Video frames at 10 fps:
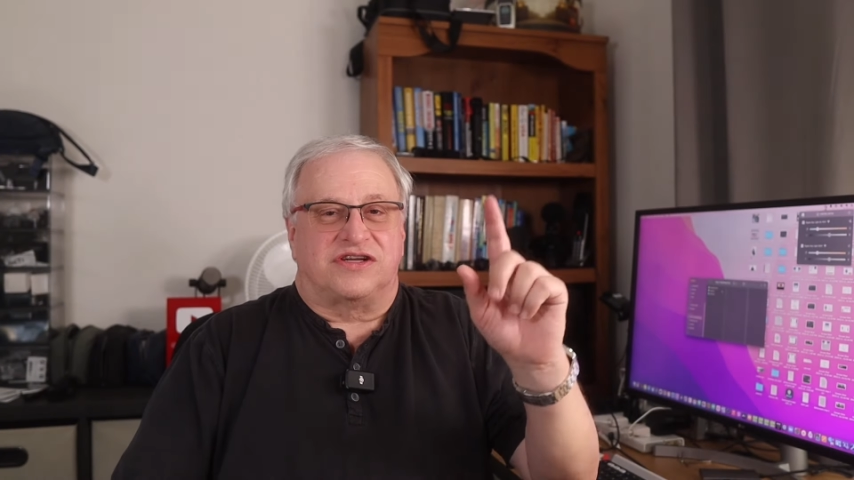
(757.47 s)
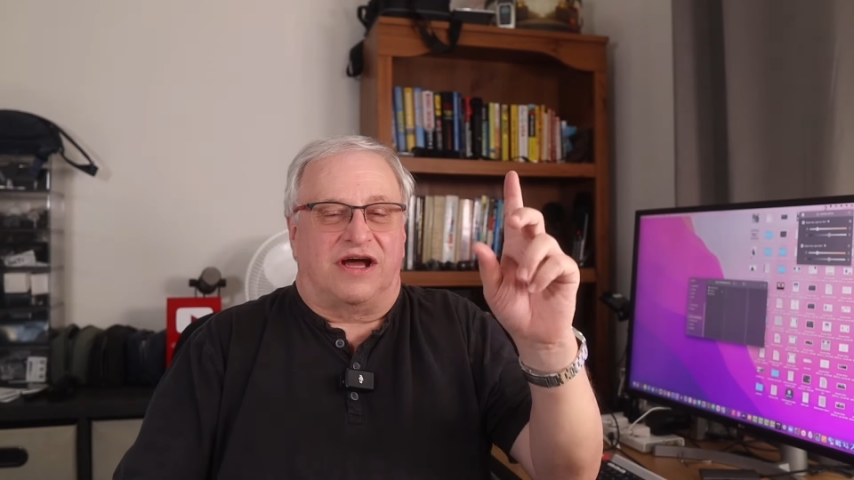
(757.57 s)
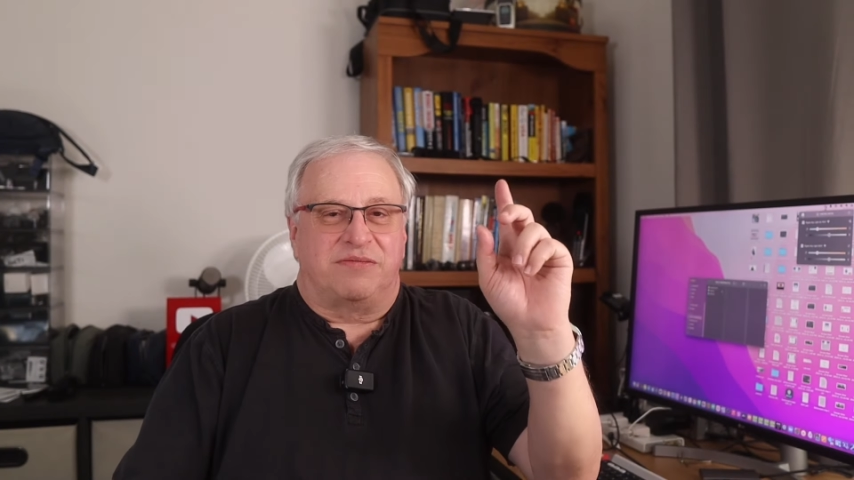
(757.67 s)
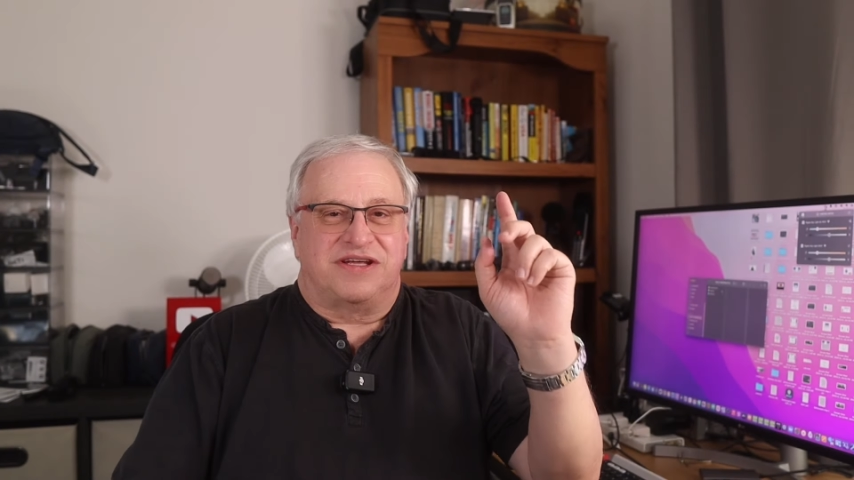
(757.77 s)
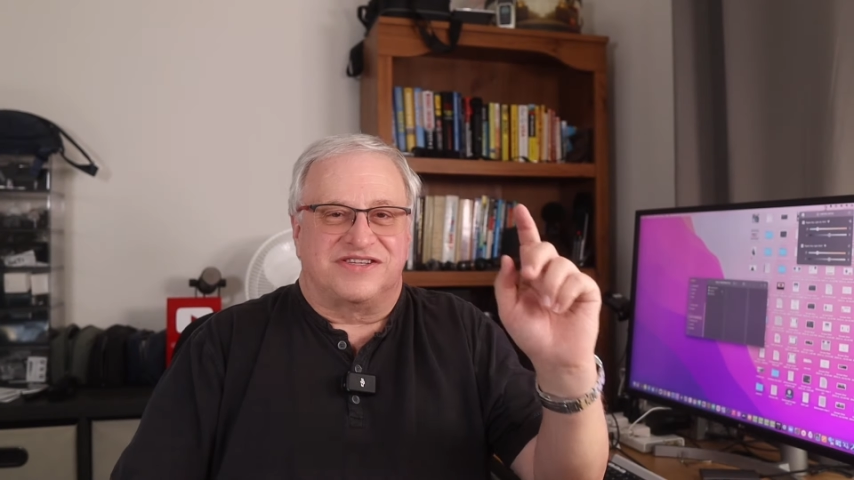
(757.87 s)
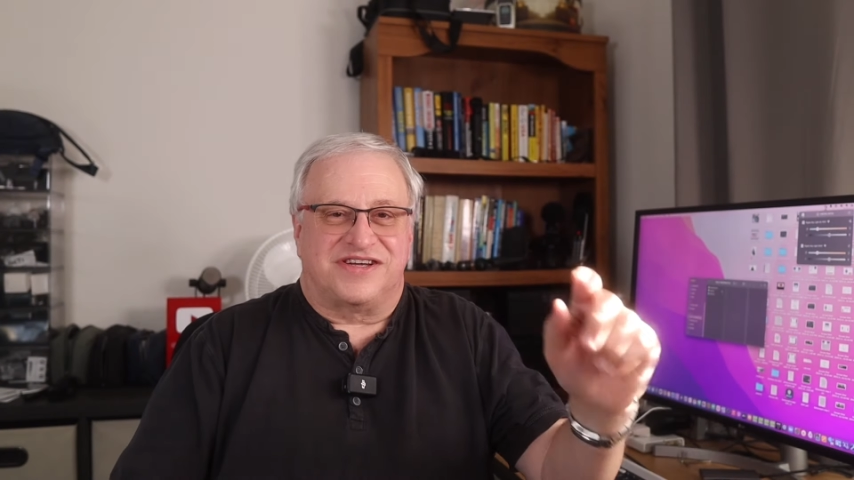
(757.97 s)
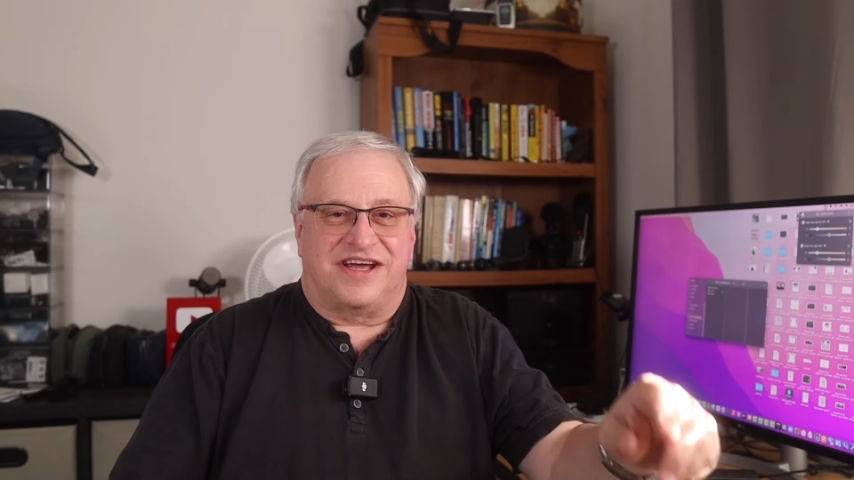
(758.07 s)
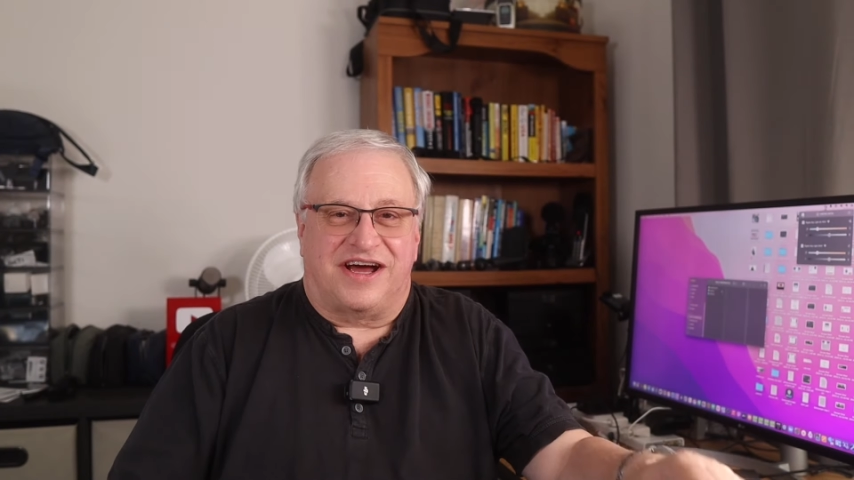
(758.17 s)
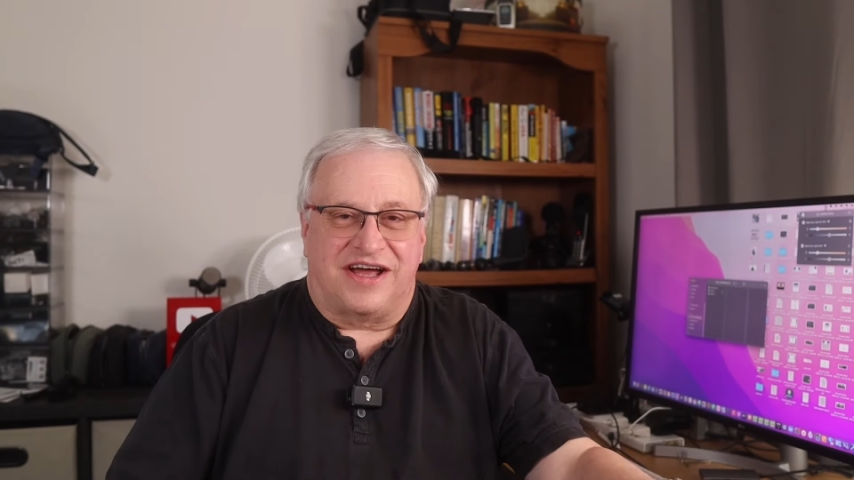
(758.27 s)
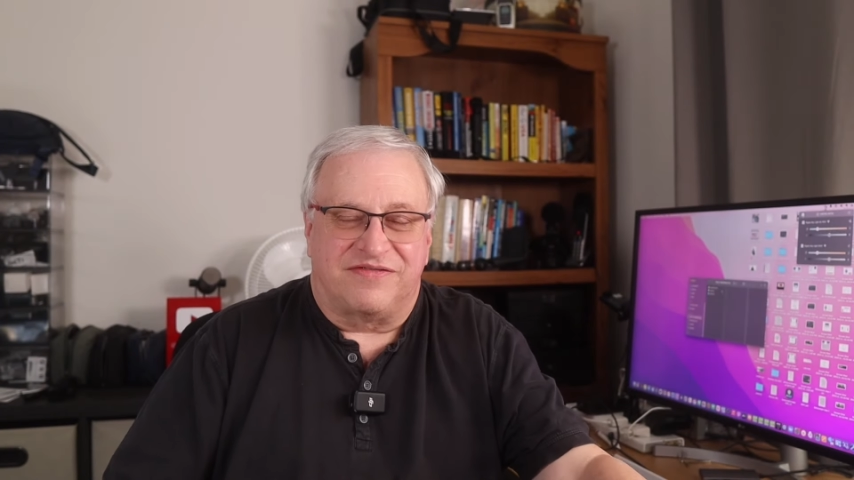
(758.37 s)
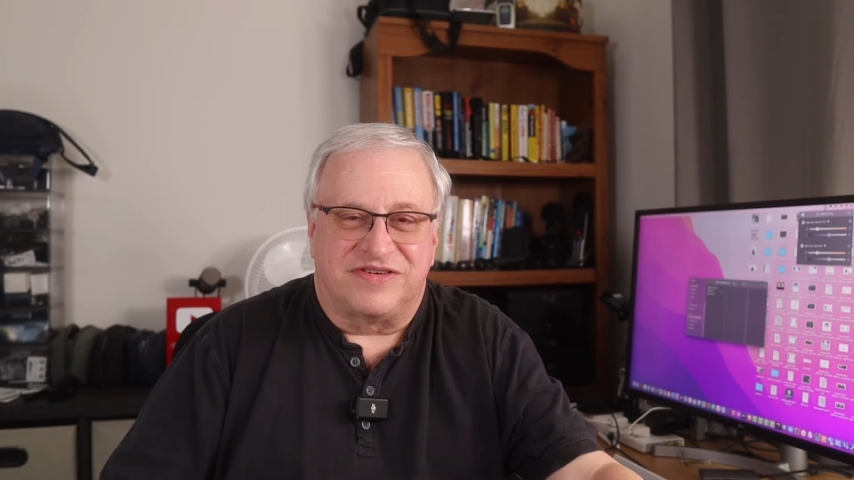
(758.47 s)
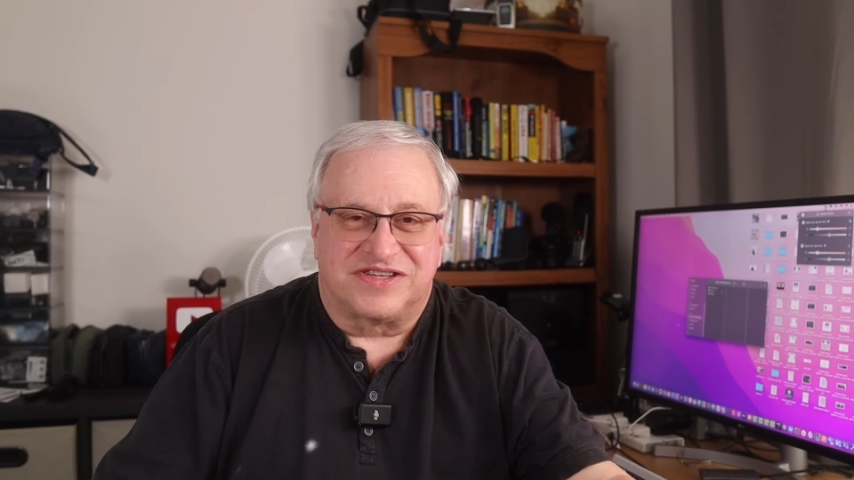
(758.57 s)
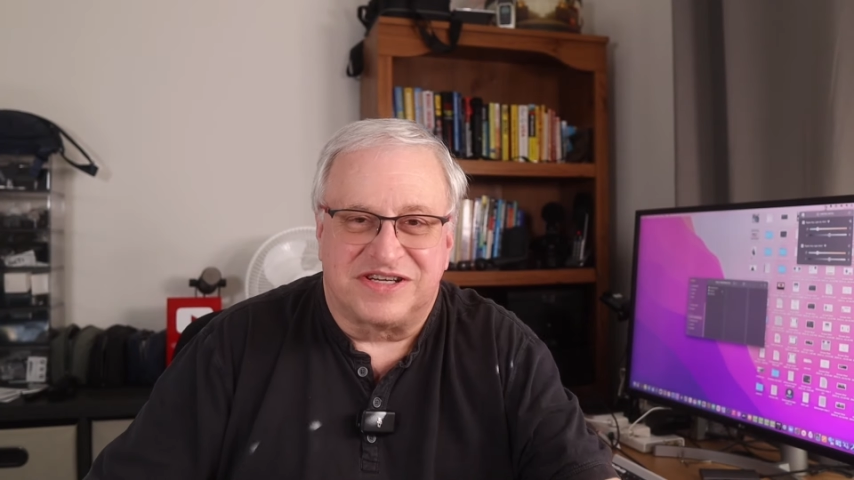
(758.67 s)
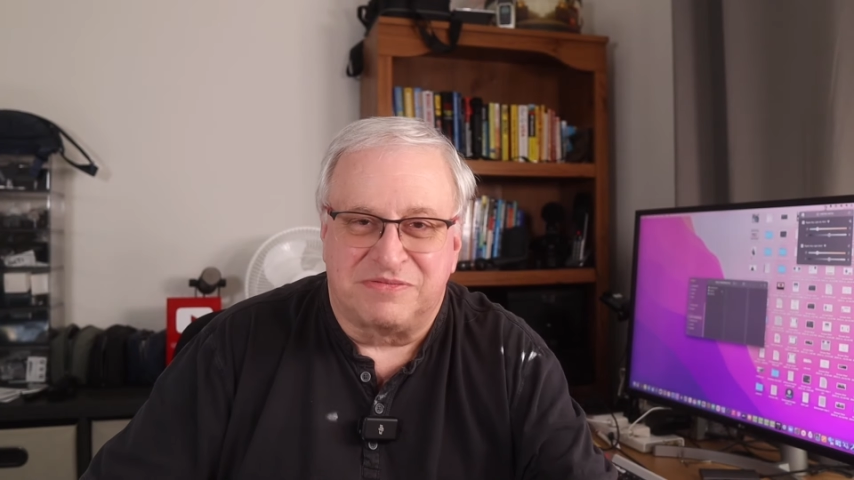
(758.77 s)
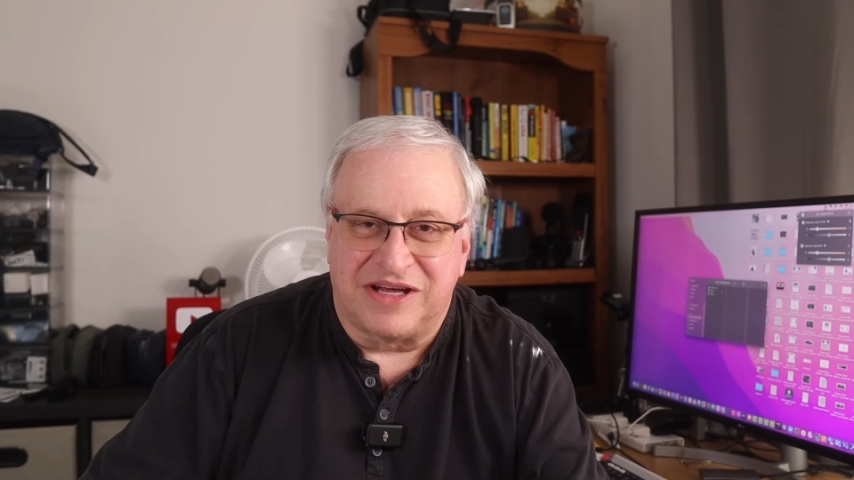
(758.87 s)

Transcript: Stop me and say hi if you see